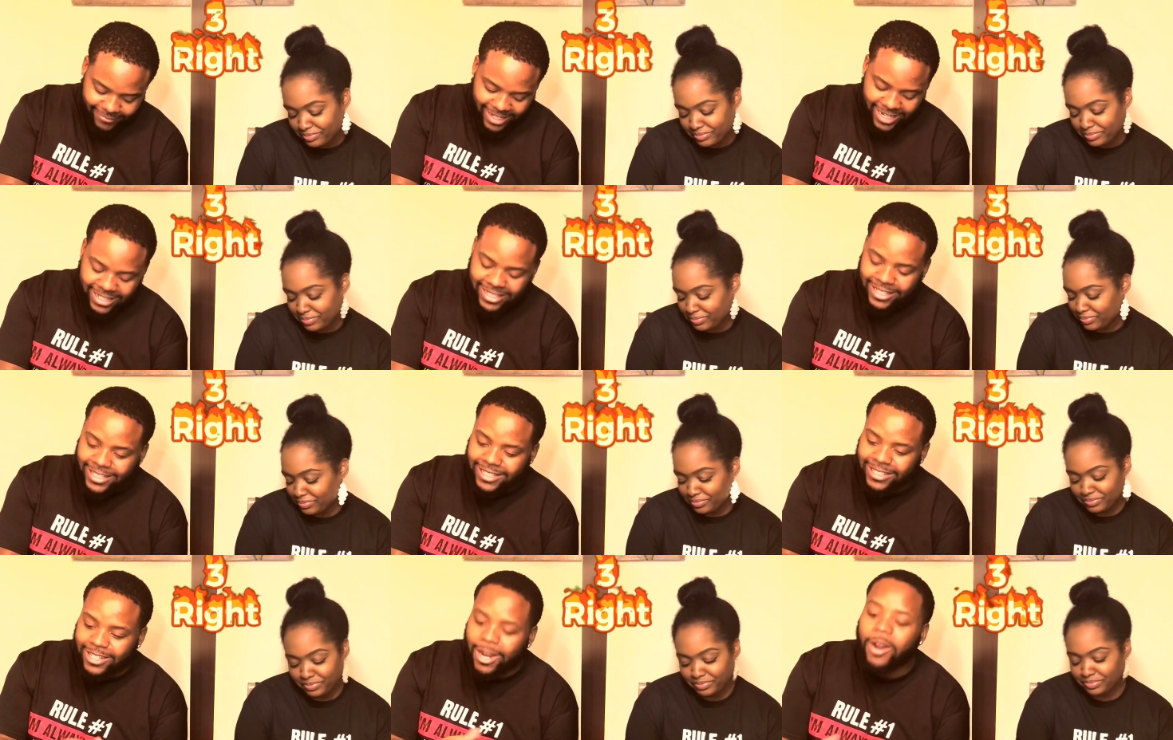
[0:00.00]
Speaker 1: I should
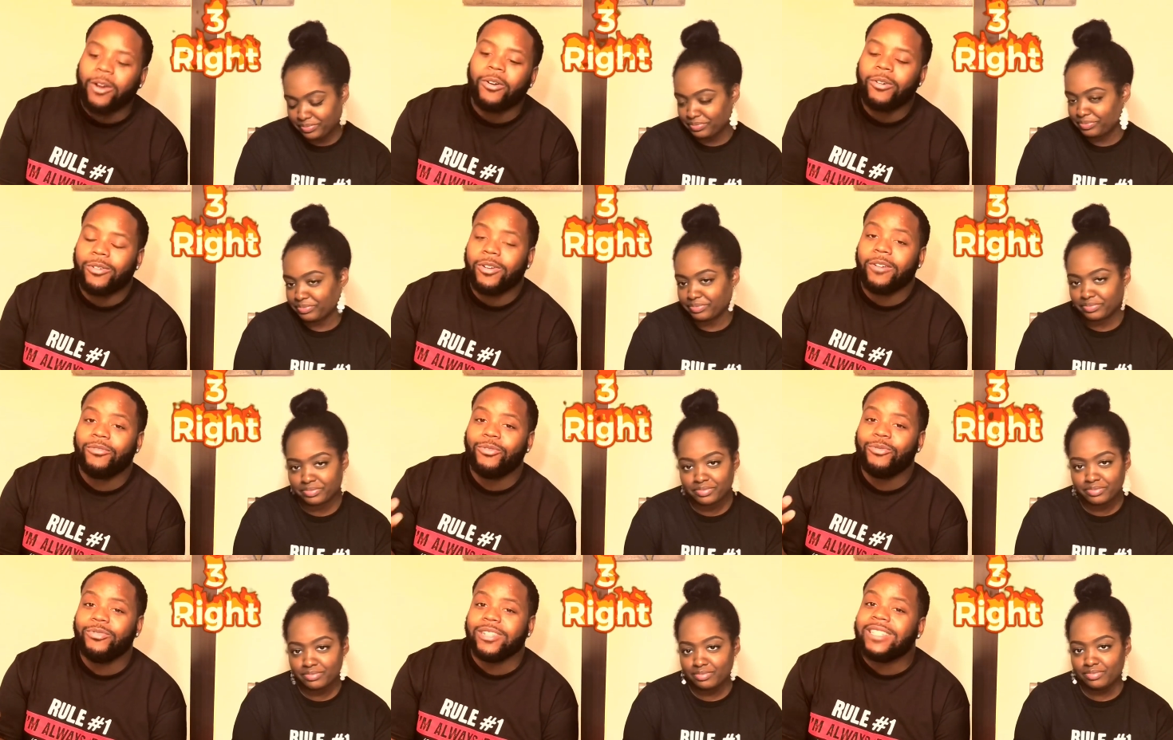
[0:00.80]
just start going
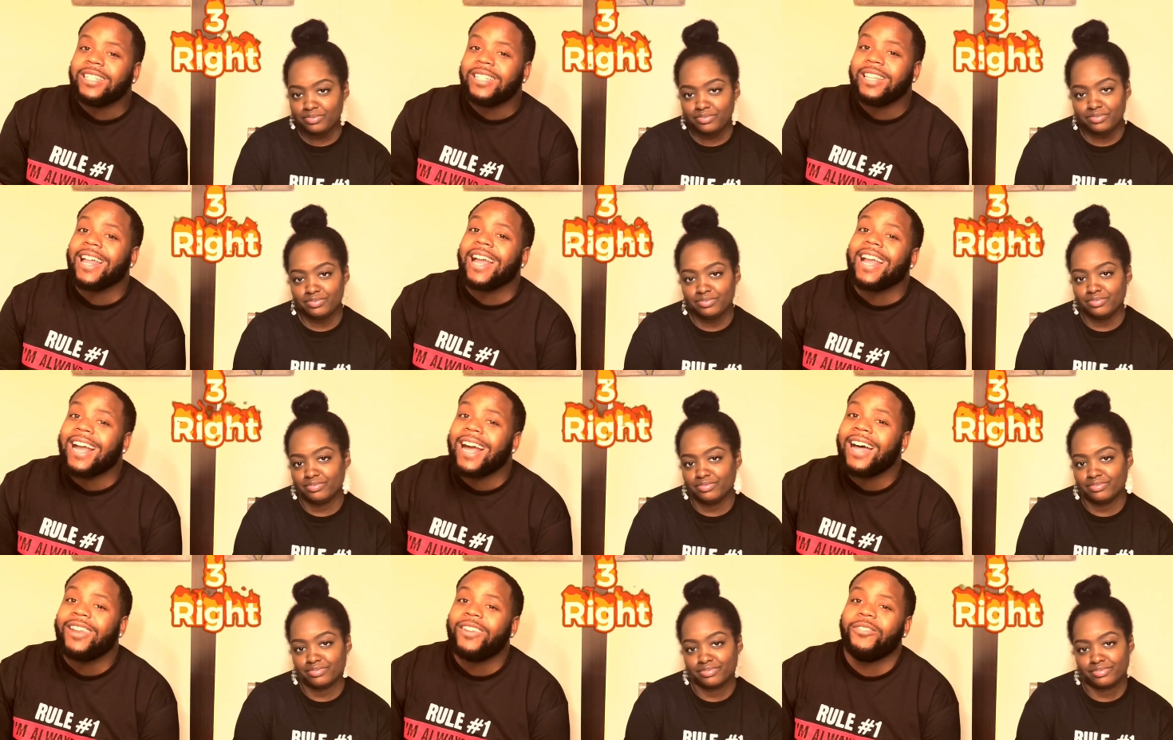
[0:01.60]
off of what she like.
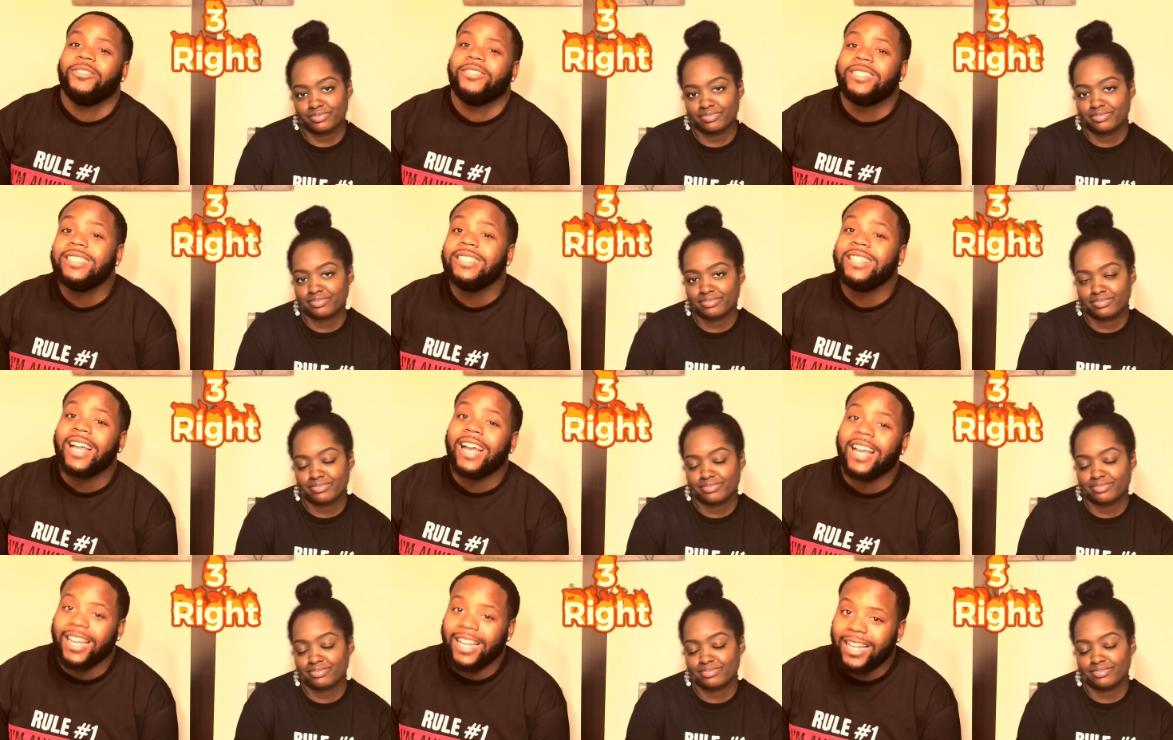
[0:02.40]
I know what she
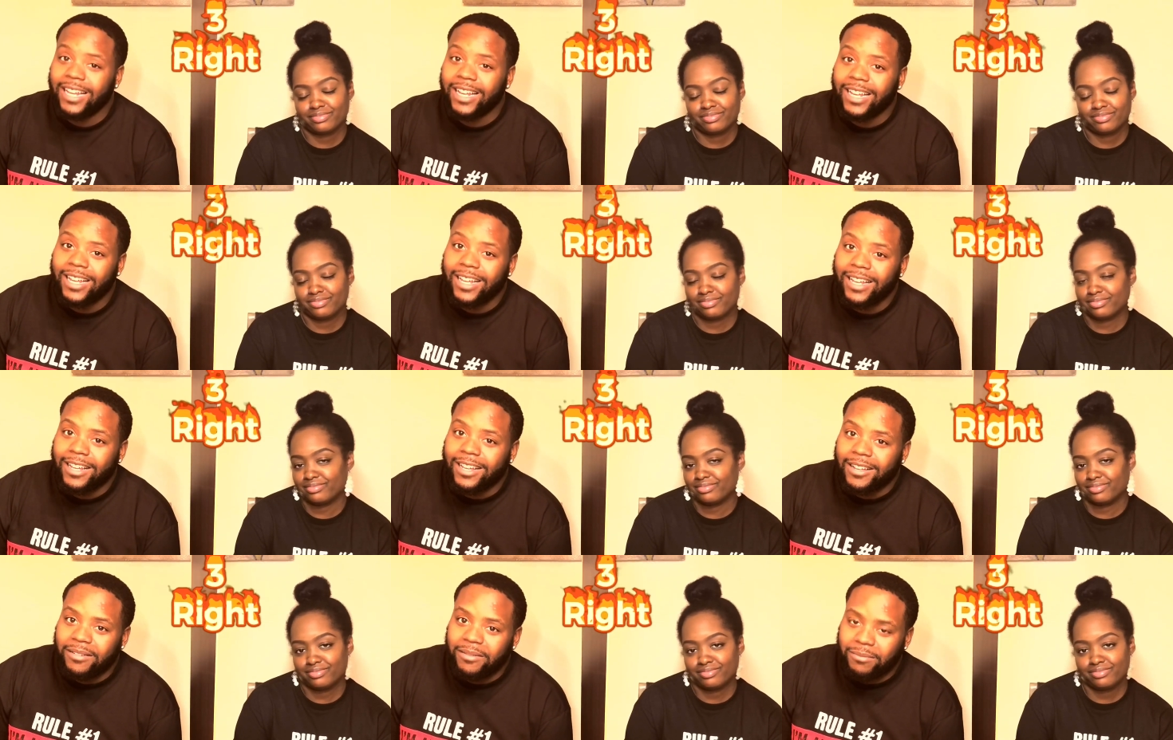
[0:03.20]
like,
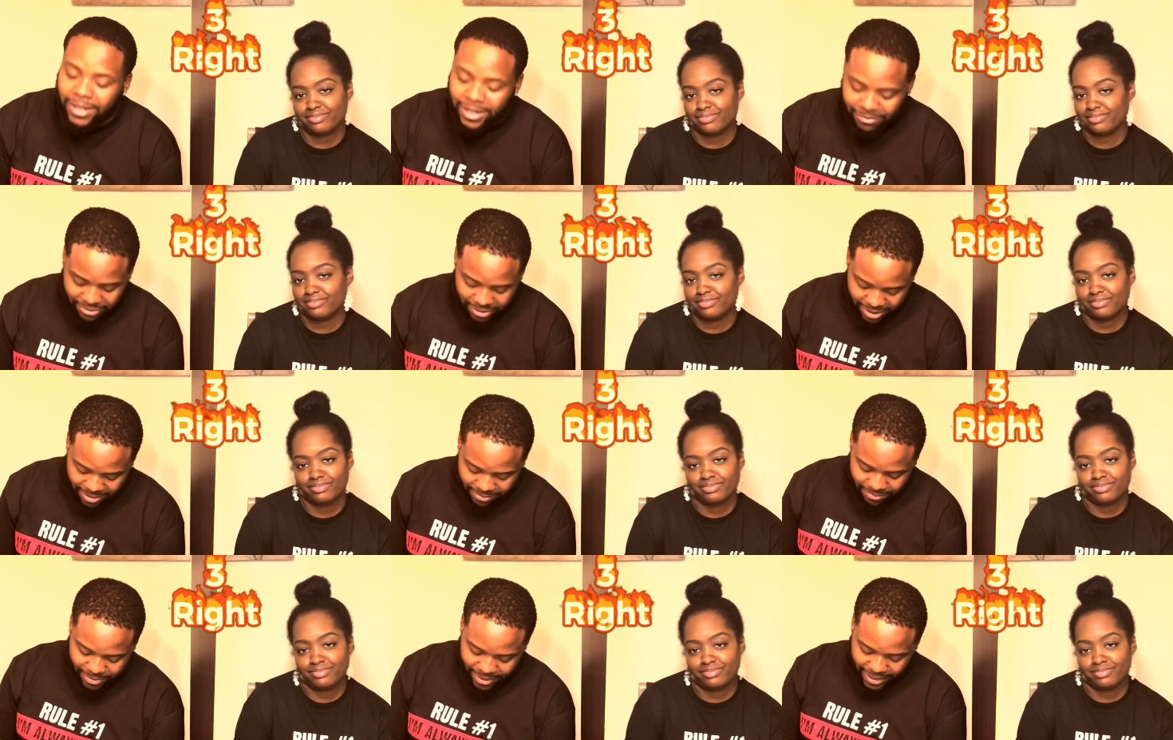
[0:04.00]
but I'm
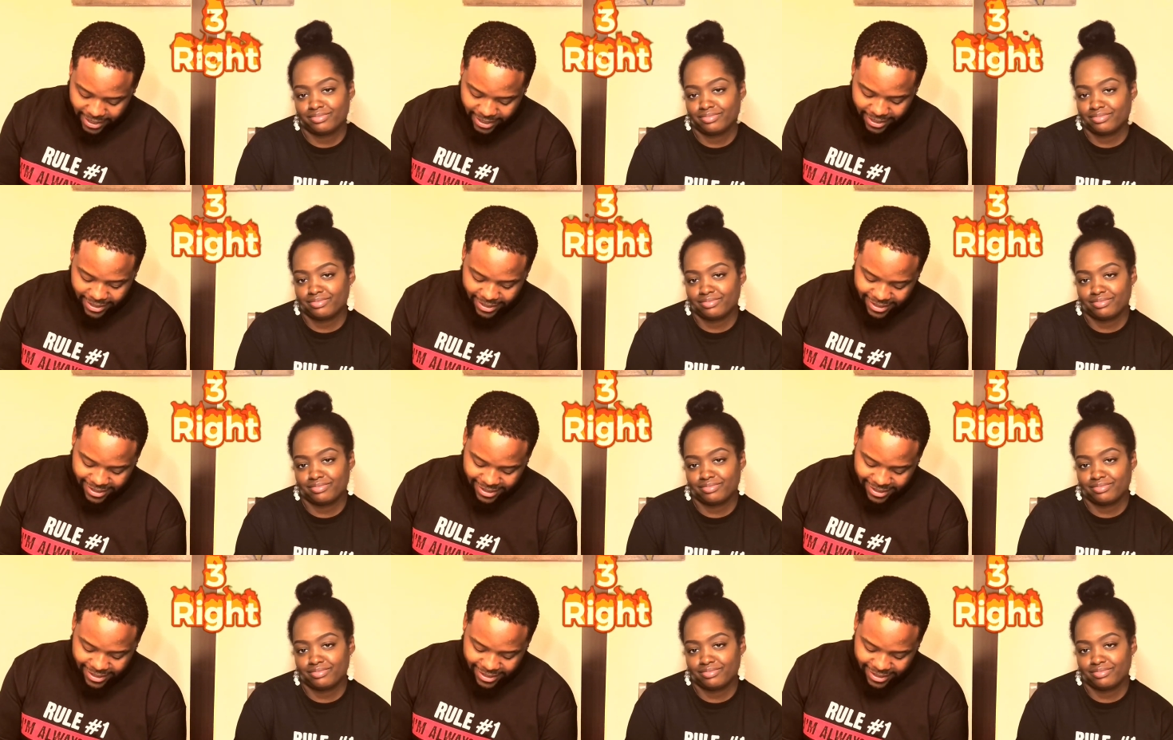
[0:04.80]
trying to pick.